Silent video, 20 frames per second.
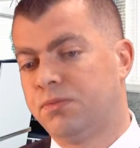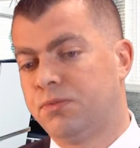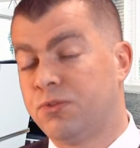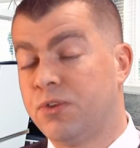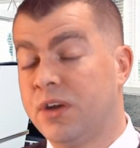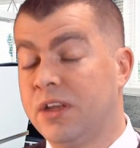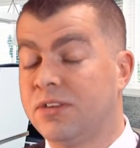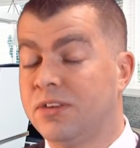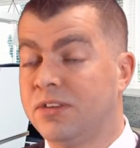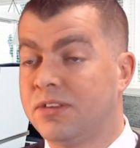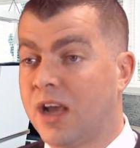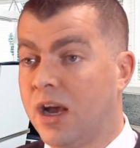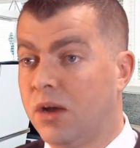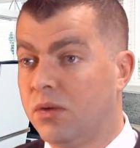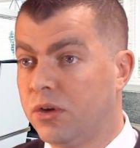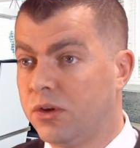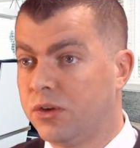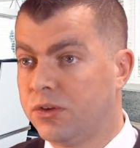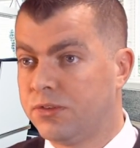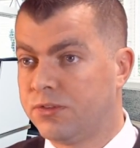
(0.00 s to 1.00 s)
free to
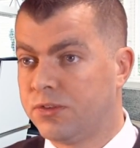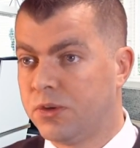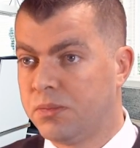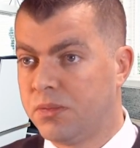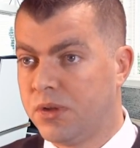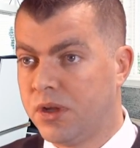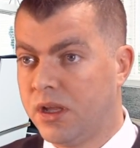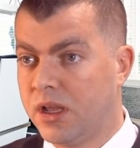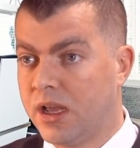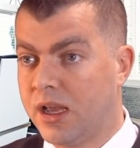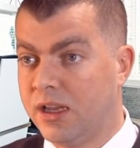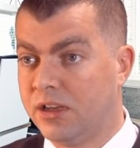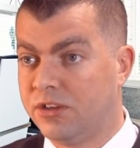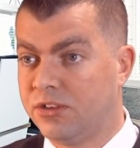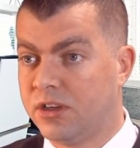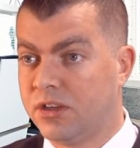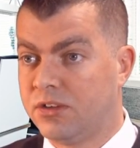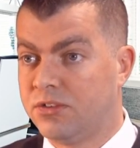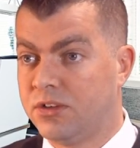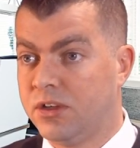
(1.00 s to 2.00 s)
download from the
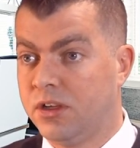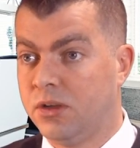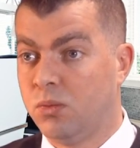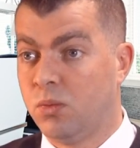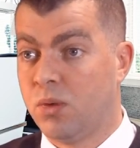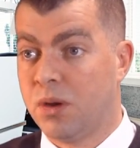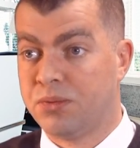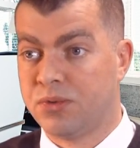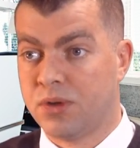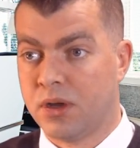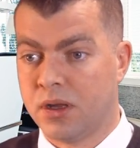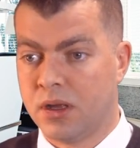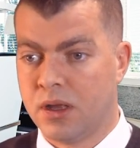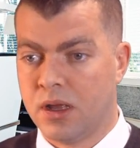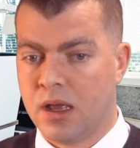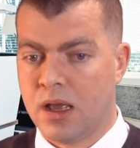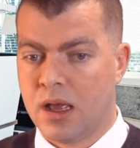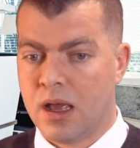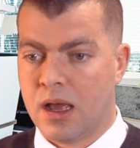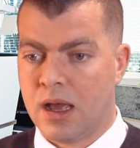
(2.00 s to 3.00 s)
H S E website,
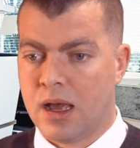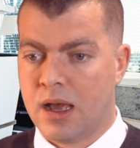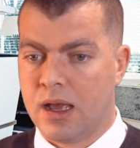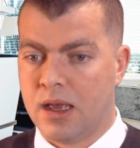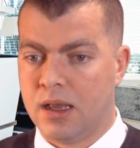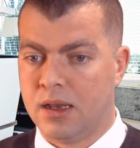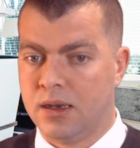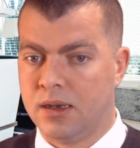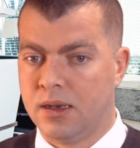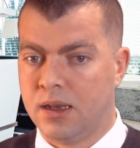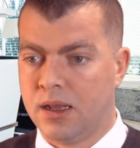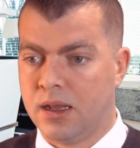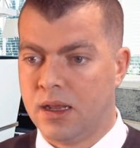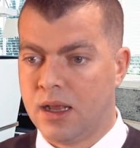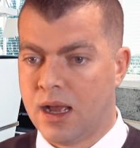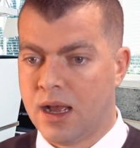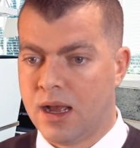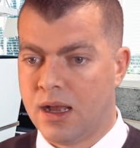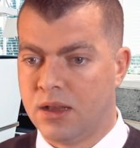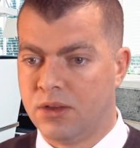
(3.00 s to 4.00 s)
and
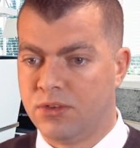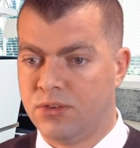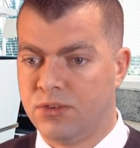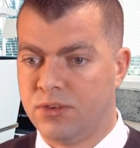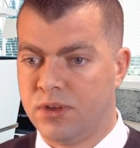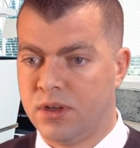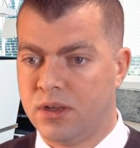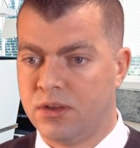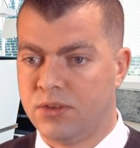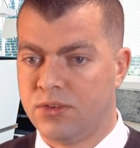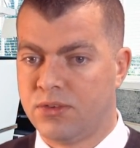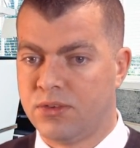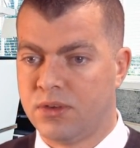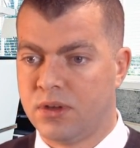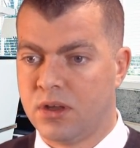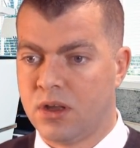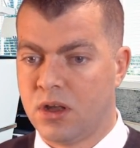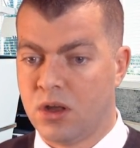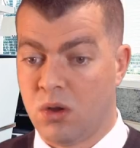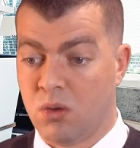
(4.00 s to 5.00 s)
it has it's
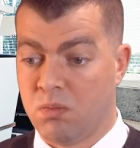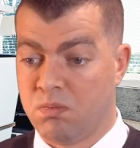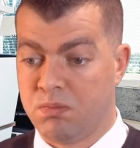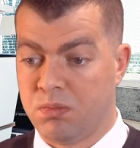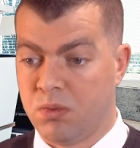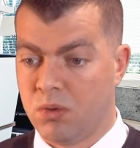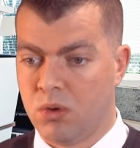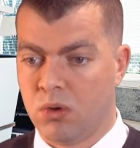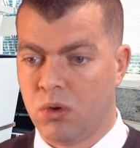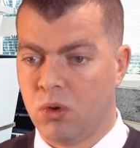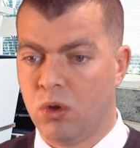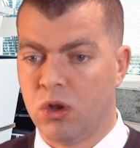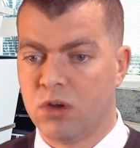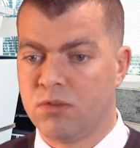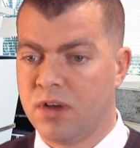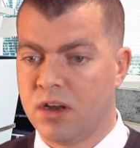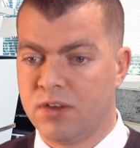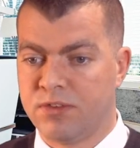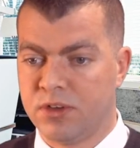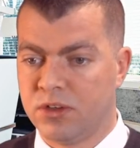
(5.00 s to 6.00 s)
all the
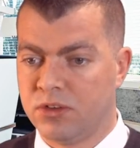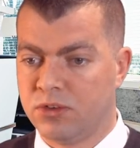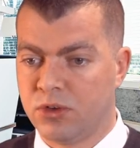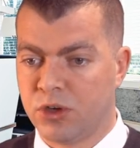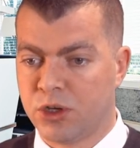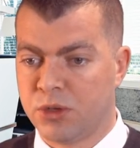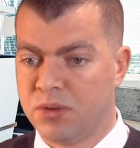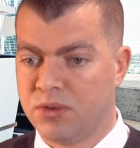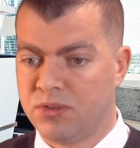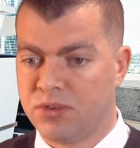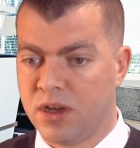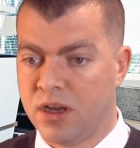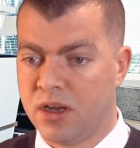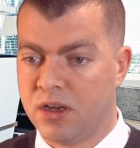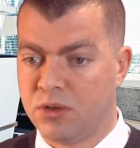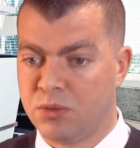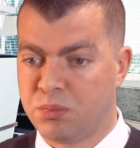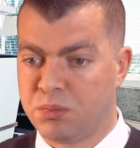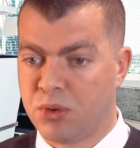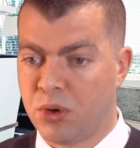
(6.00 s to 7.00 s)
relevant documents there,
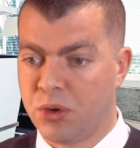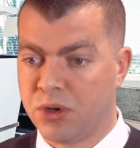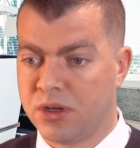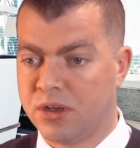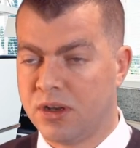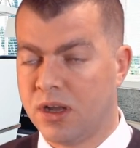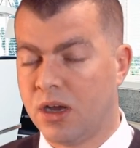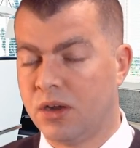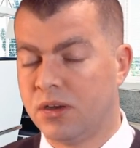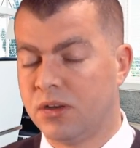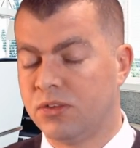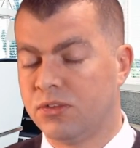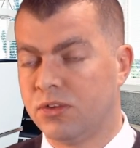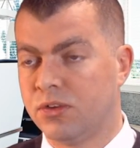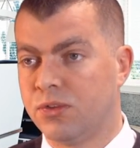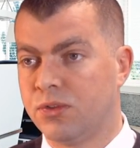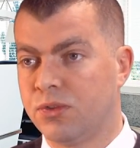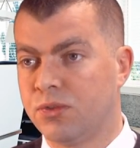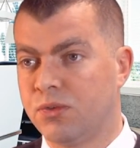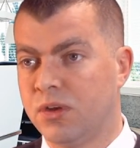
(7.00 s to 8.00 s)
and it's broken down
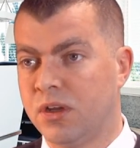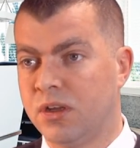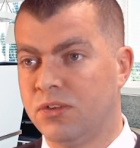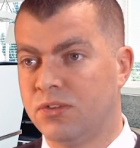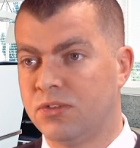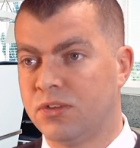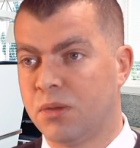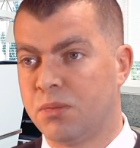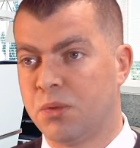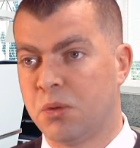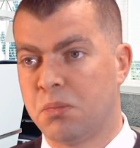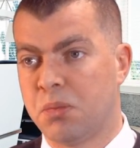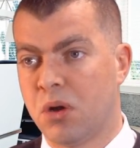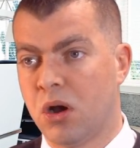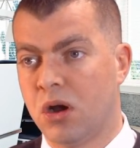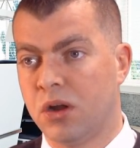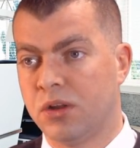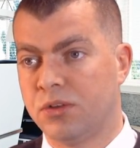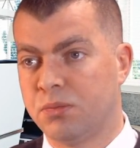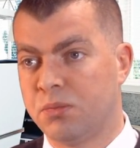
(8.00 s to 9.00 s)
into three separate
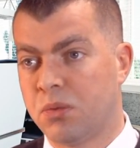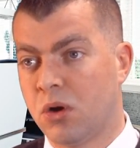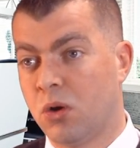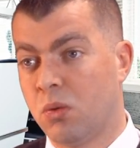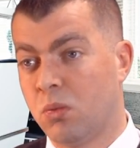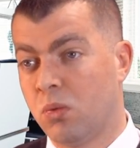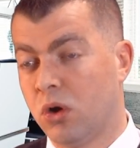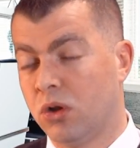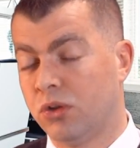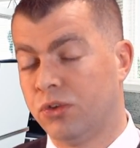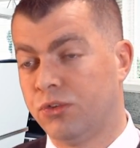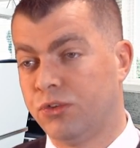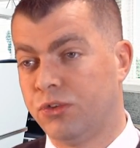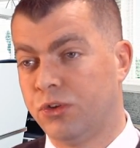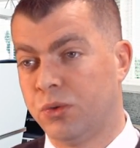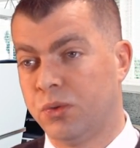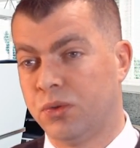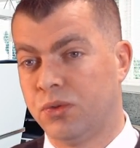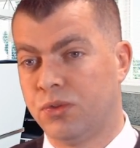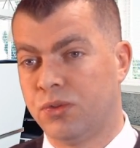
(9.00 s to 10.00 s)
parts, part one,
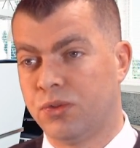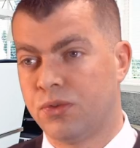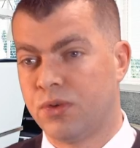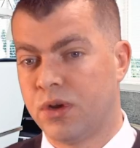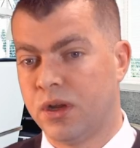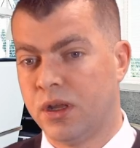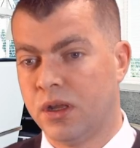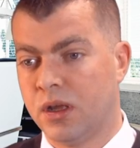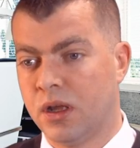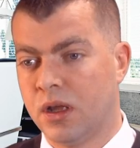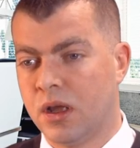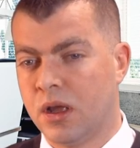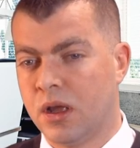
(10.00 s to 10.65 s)
two, and three.